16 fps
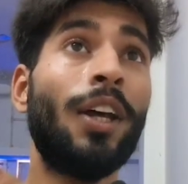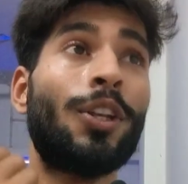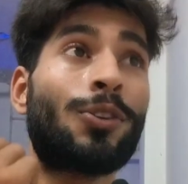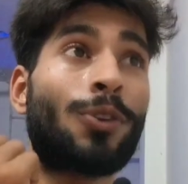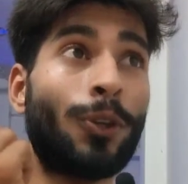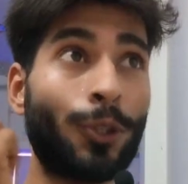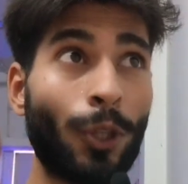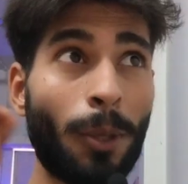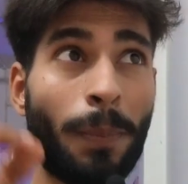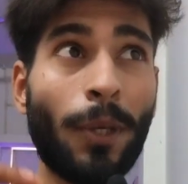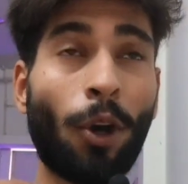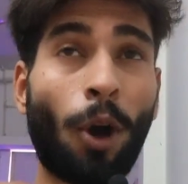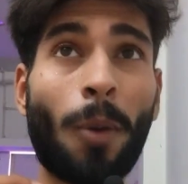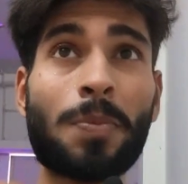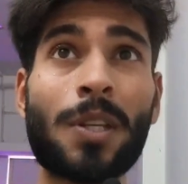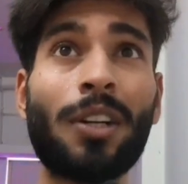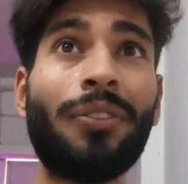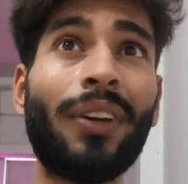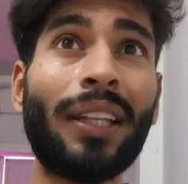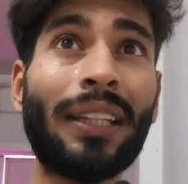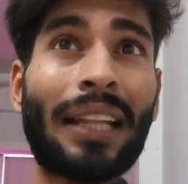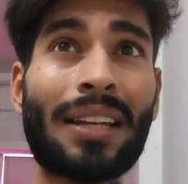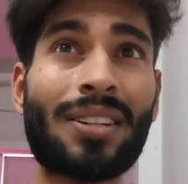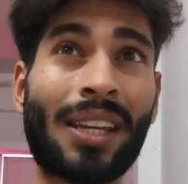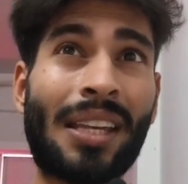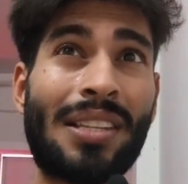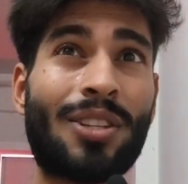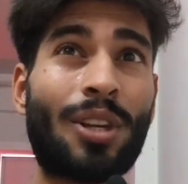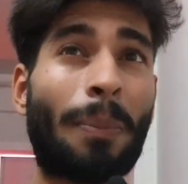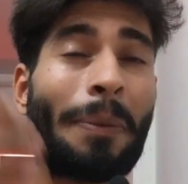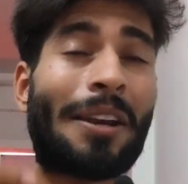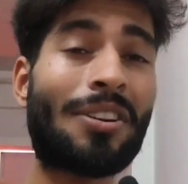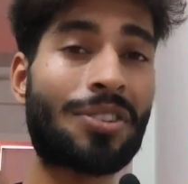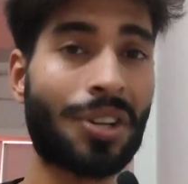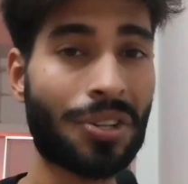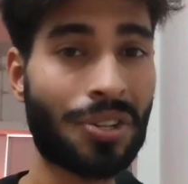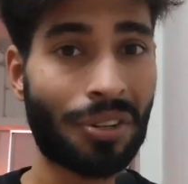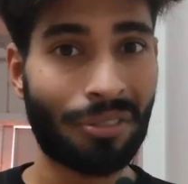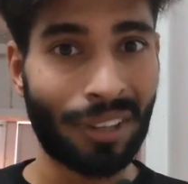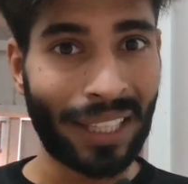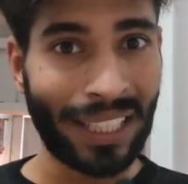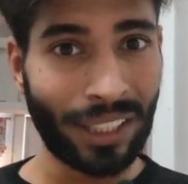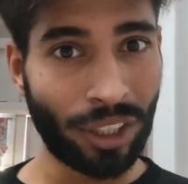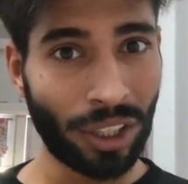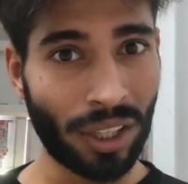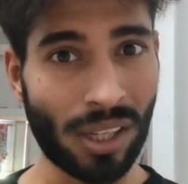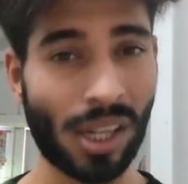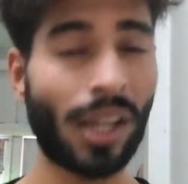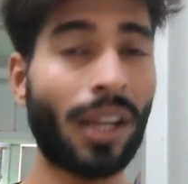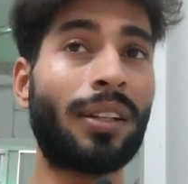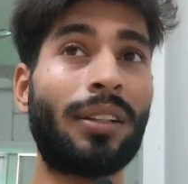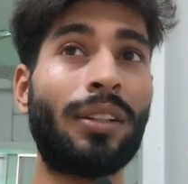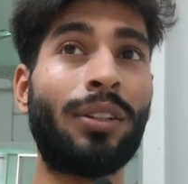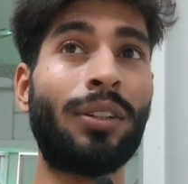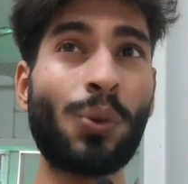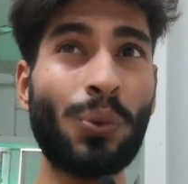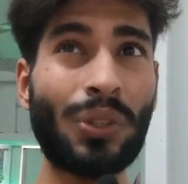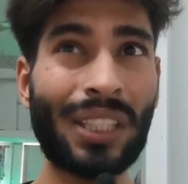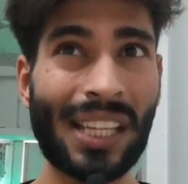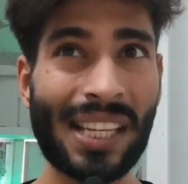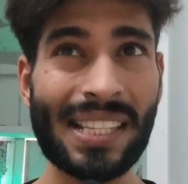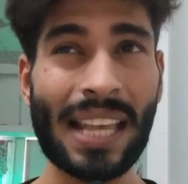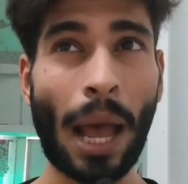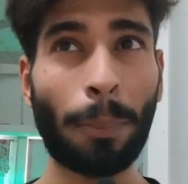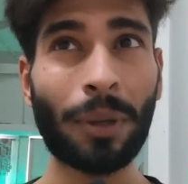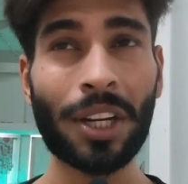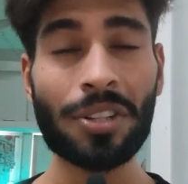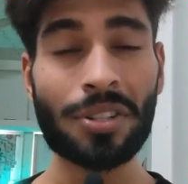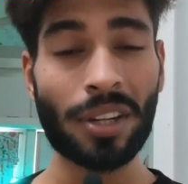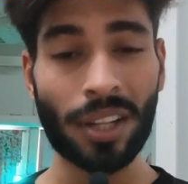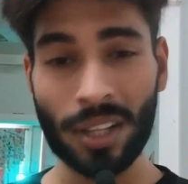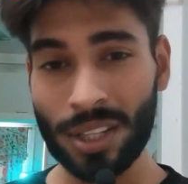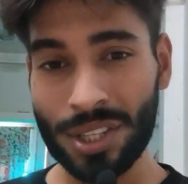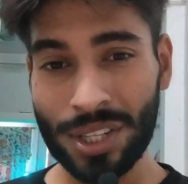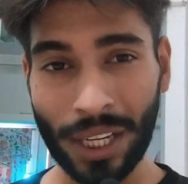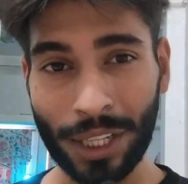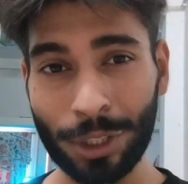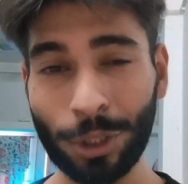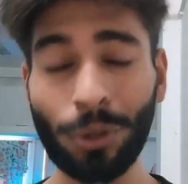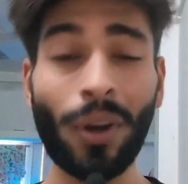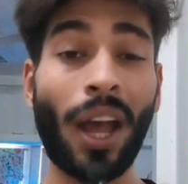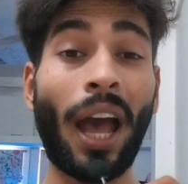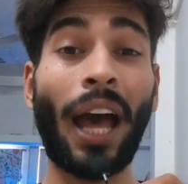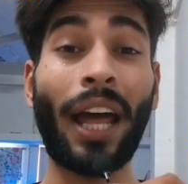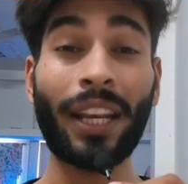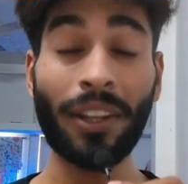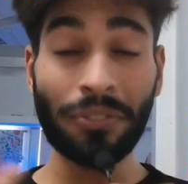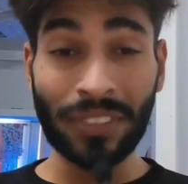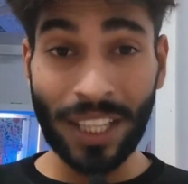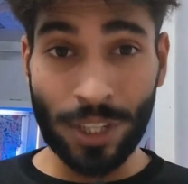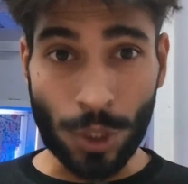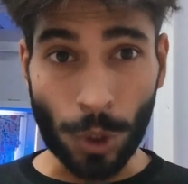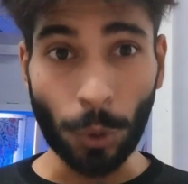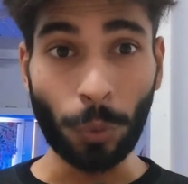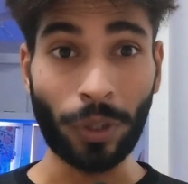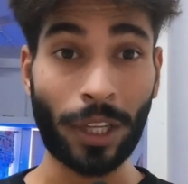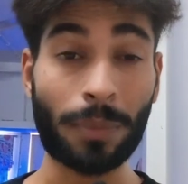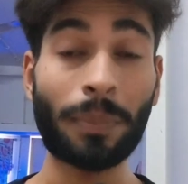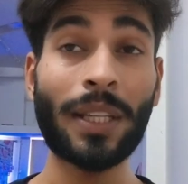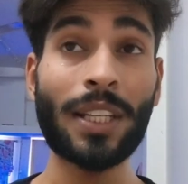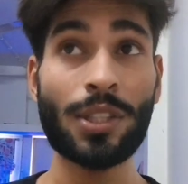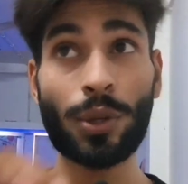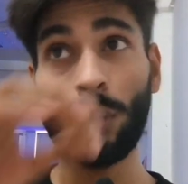So you'll be observing that is your pronunciation really good? Do these applications understand you? And if they do, it means